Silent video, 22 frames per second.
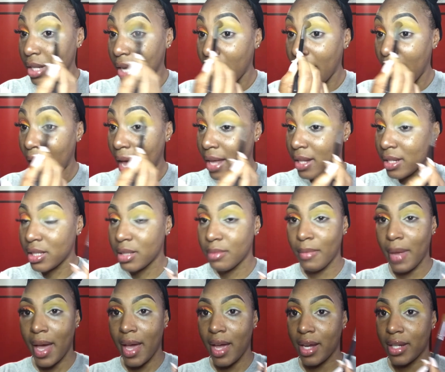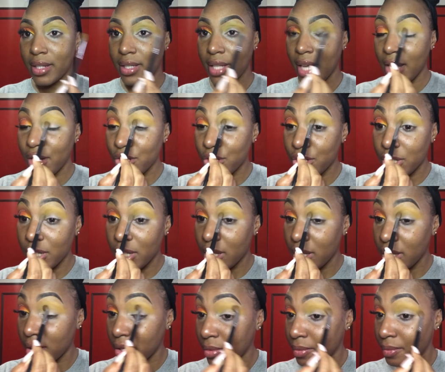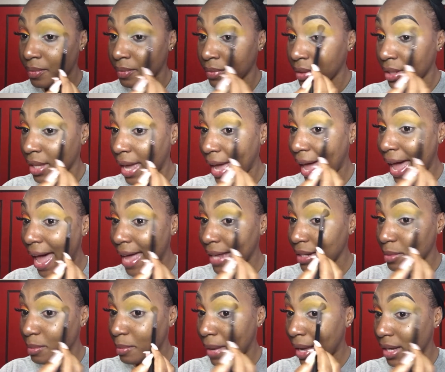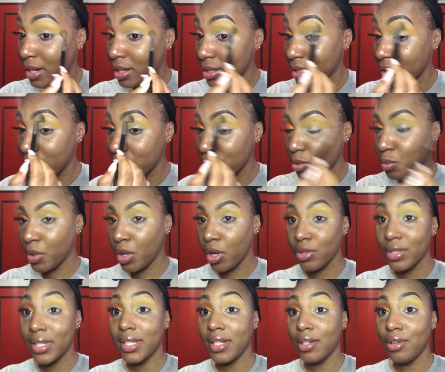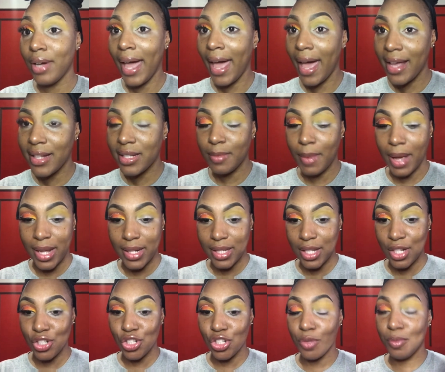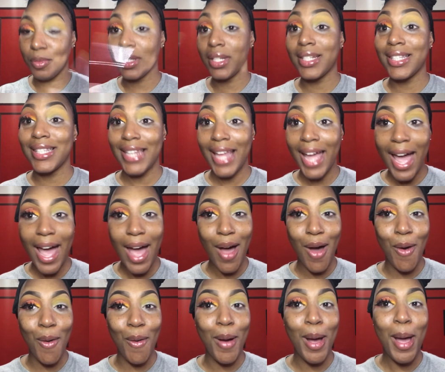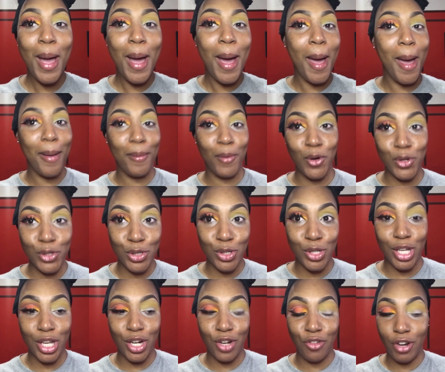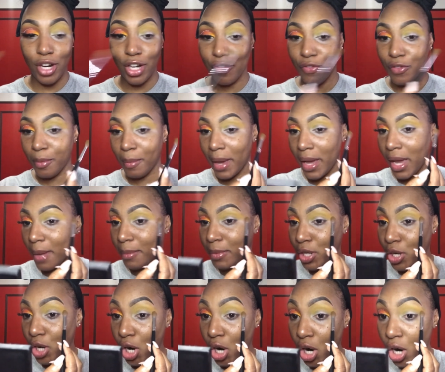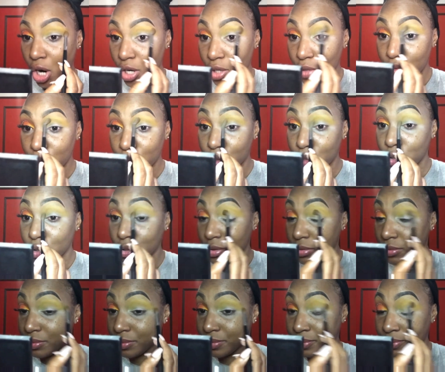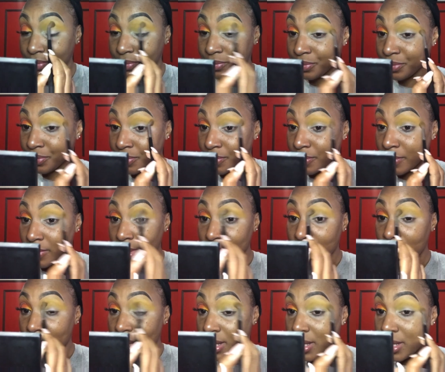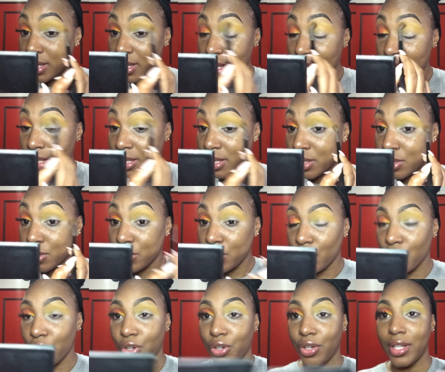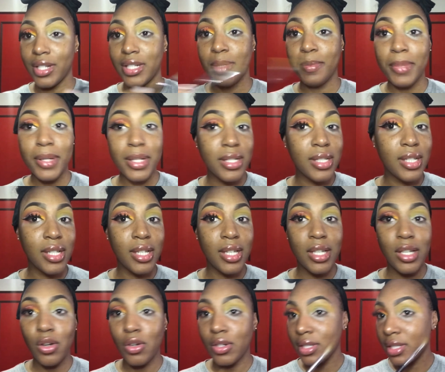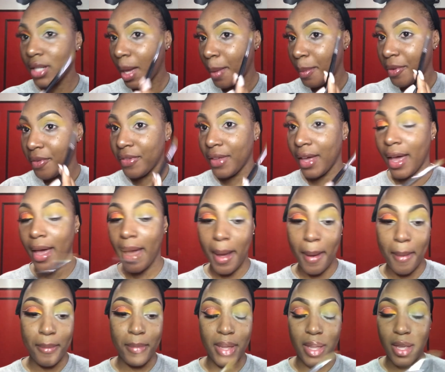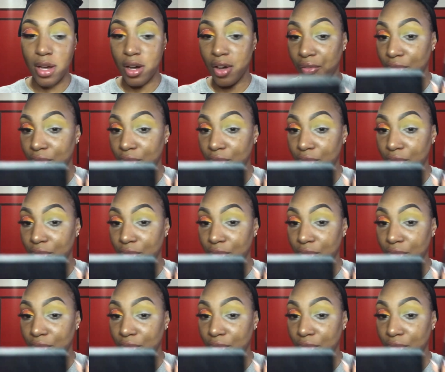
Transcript: has my attention. Had my attention, well, still has my attention, because now I'm also getting ready for Miami Carnival. Yes, so your girl is busy. On top of that, I'm being a